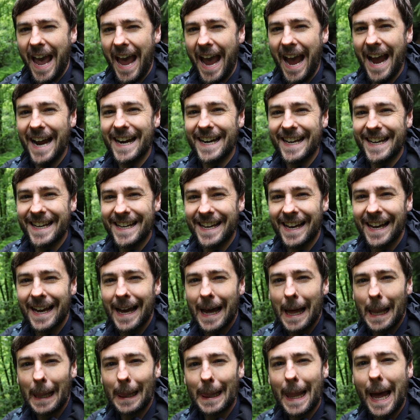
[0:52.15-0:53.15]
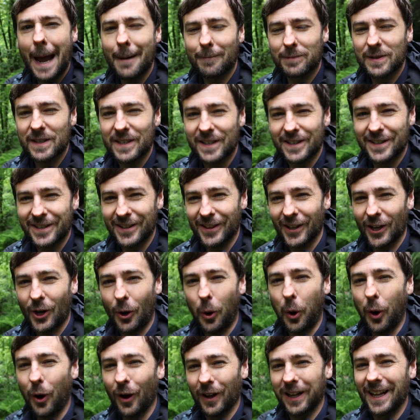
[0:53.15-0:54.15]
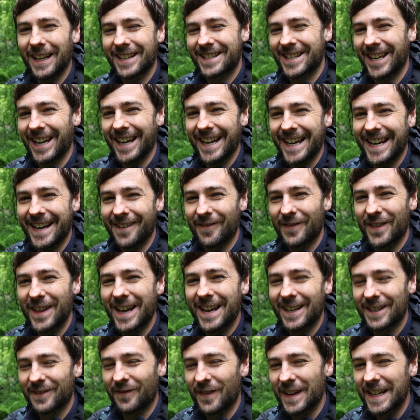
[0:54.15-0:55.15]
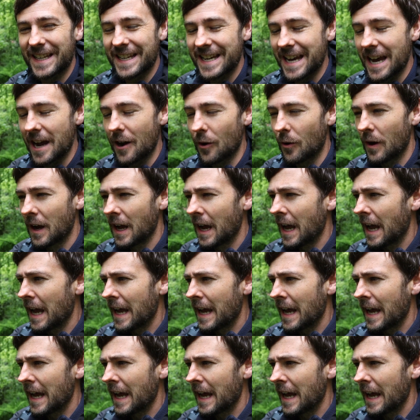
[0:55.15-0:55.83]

any lapses in the quality of this video.